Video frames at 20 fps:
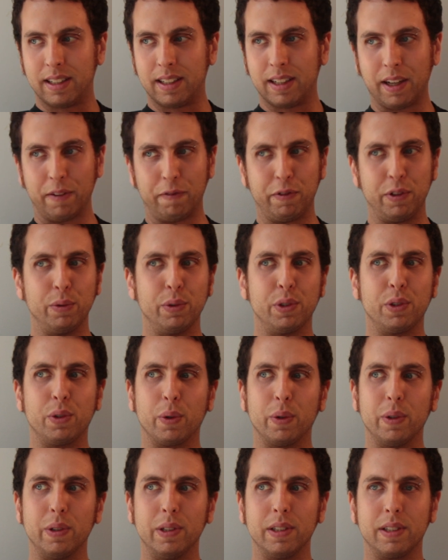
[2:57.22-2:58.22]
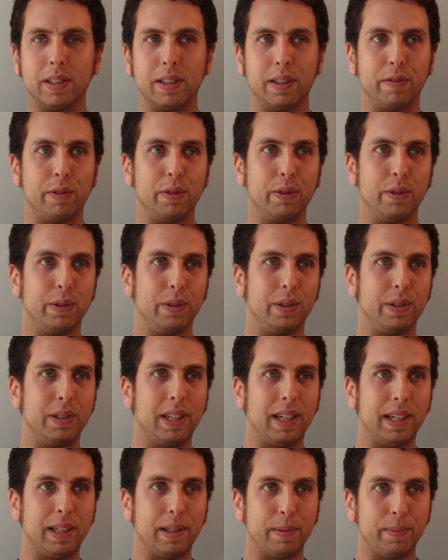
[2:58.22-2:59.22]
few stories that I've heard.
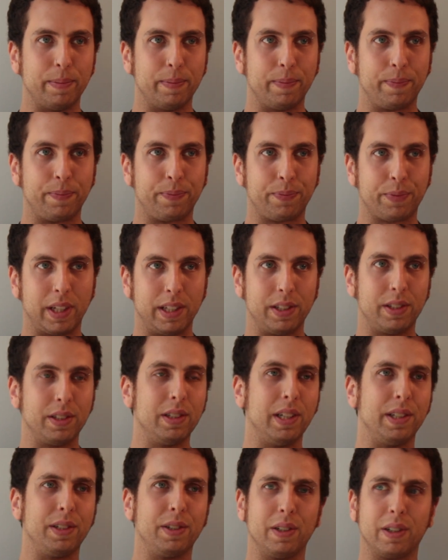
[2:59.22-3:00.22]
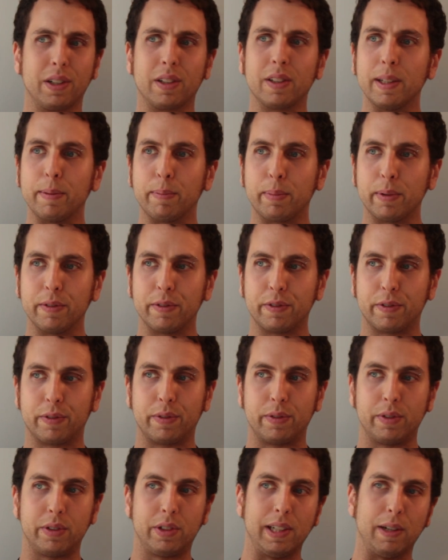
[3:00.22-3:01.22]
I saw a clip of
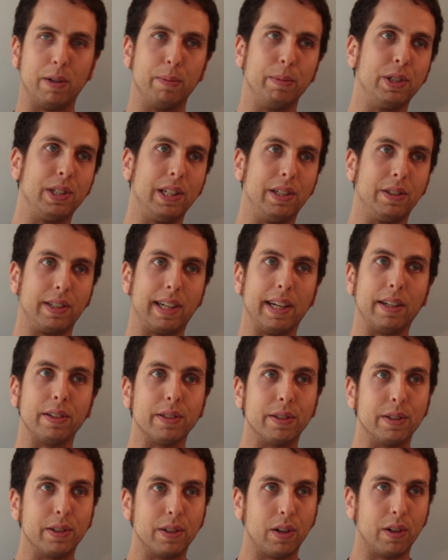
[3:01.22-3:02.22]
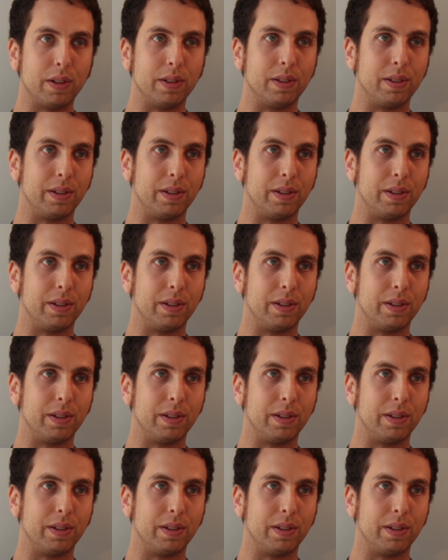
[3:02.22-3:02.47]
Sarah Michelle Gellar on